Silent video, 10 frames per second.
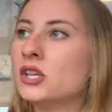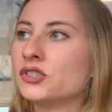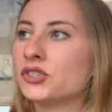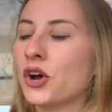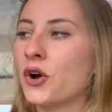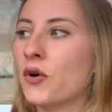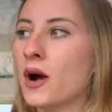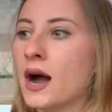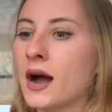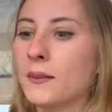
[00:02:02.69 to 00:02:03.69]
So
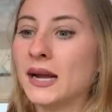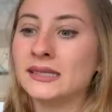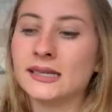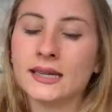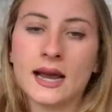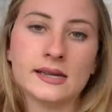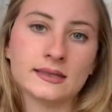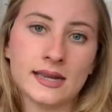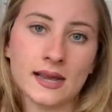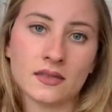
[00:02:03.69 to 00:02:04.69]
I did
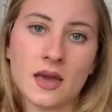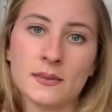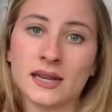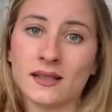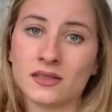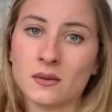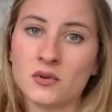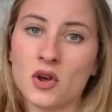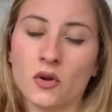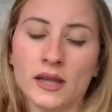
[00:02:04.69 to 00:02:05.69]
contact them and I let
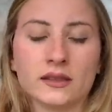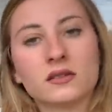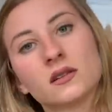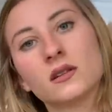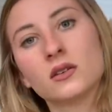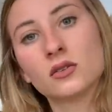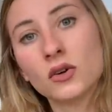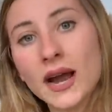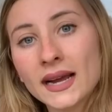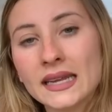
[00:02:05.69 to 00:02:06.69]
them know like there's a little
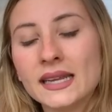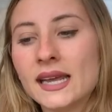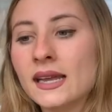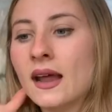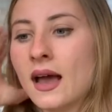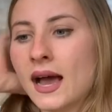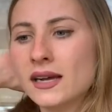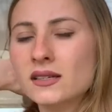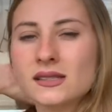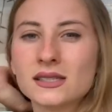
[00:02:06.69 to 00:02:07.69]
crack in it. I
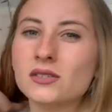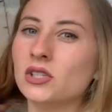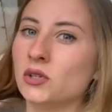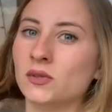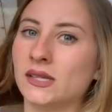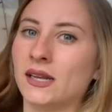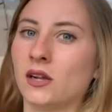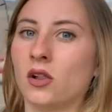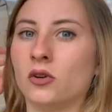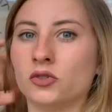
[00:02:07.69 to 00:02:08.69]
could still use that
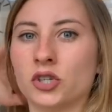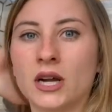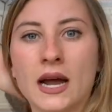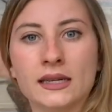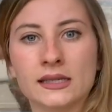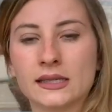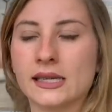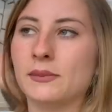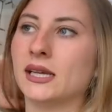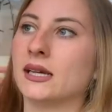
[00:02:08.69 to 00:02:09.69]
enclosure,
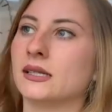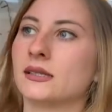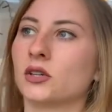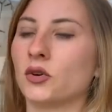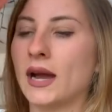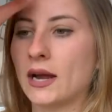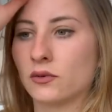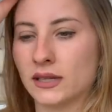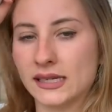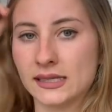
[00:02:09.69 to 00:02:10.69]
honestly, because the crack
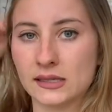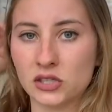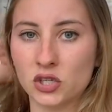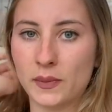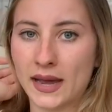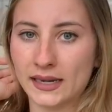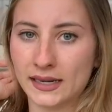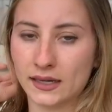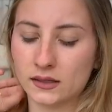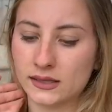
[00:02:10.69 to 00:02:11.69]
really isn't too bad and
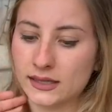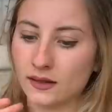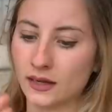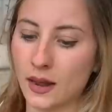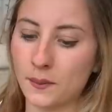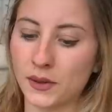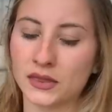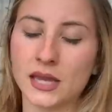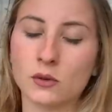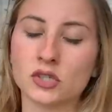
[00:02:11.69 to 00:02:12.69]
I could seal it up, but
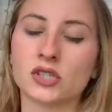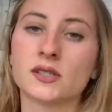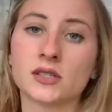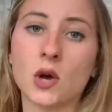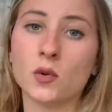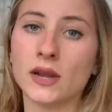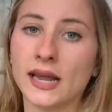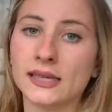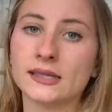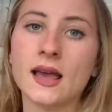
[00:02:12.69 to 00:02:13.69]
they were just so
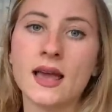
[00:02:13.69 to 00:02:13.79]
nice.